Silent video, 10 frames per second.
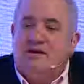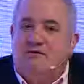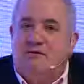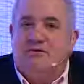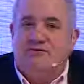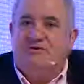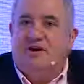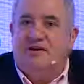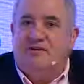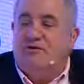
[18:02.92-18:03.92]
If we want to
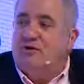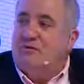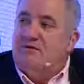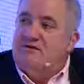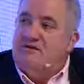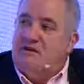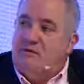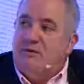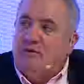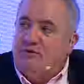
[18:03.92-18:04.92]
target, you know, common disease,
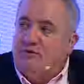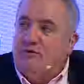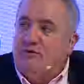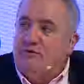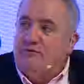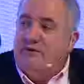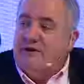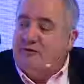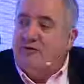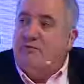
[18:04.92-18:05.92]
we'll go to go. We'll
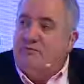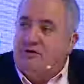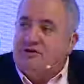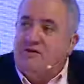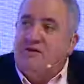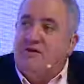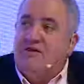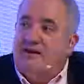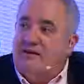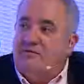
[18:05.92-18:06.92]
have to go much higher than
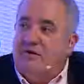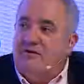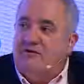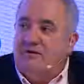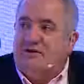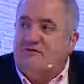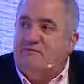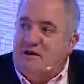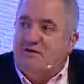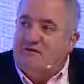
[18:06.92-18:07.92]
that. It's probably in the range of
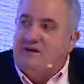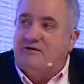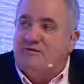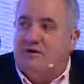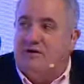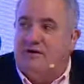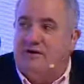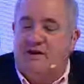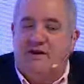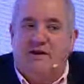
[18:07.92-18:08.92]
million sequences per year.
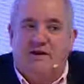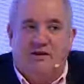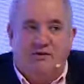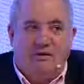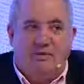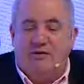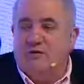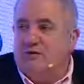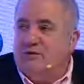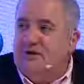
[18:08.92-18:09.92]
And going back
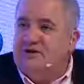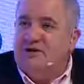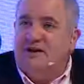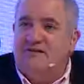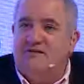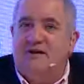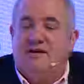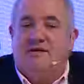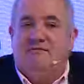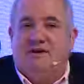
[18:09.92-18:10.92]
to your question, I guess,
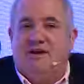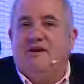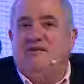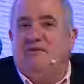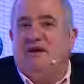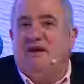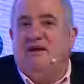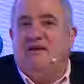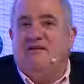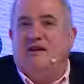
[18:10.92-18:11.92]
medically speaking,
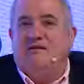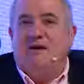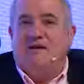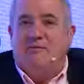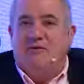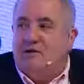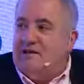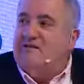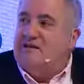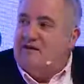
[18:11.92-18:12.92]
it, it makes
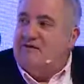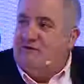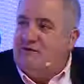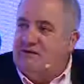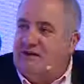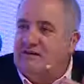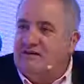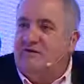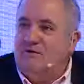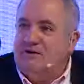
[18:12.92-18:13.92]
absolutely sense to think
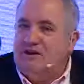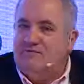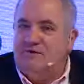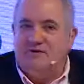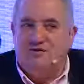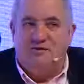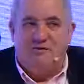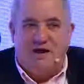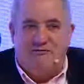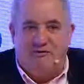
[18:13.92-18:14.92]
that, you know, each person
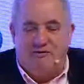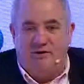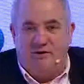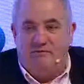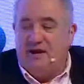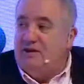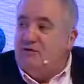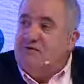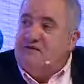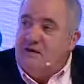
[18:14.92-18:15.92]
would have a merit
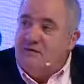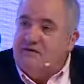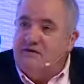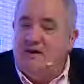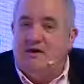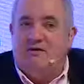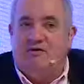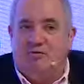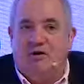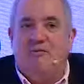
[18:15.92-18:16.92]
to be sequenced.
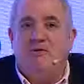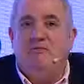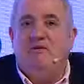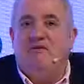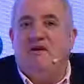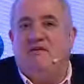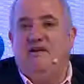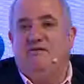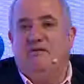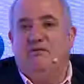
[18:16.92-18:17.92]
The problem we'll be
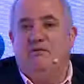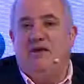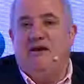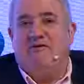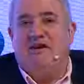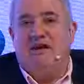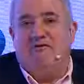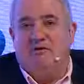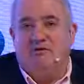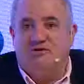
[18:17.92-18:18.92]
facing: so, do we have
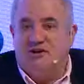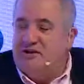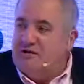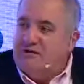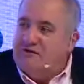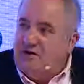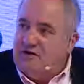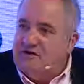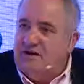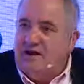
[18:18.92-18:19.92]
enough, you know, genetic
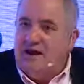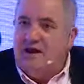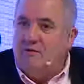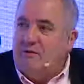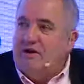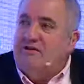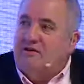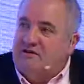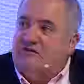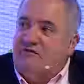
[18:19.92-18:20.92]
counselors, and how we will
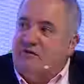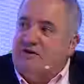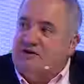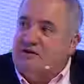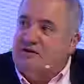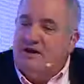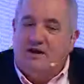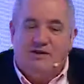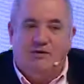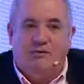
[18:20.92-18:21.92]
handle this information?
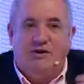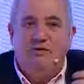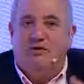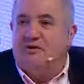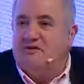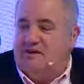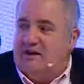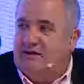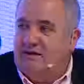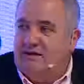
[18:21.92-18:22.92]
You know, when you are not
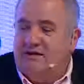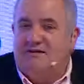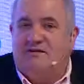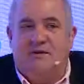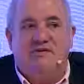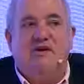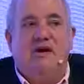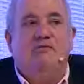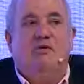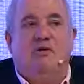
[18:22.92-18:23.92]
sick, sequencing
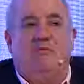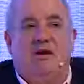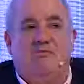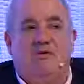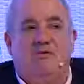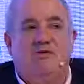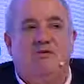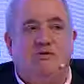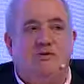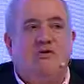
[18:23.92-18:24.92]
can be a problem. When
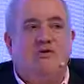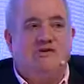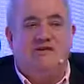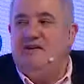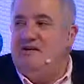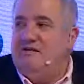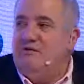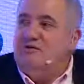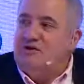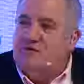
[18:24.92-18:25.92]
you, when you're diseased,
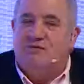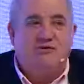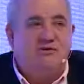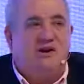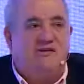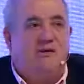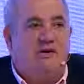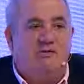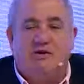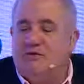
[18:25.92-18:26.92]
you just want to get
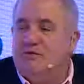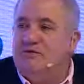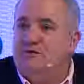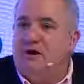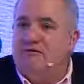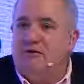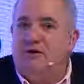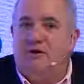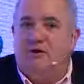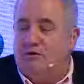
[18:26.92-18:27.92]
sequenced because you want to have a,
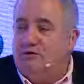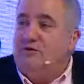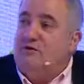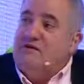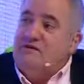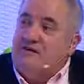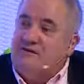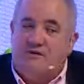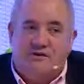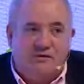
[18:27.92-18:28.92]
a clue to your disease.
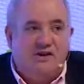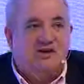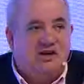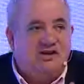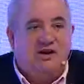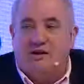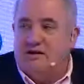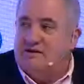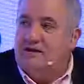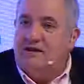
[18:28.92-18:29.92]
So it's really changing a lot.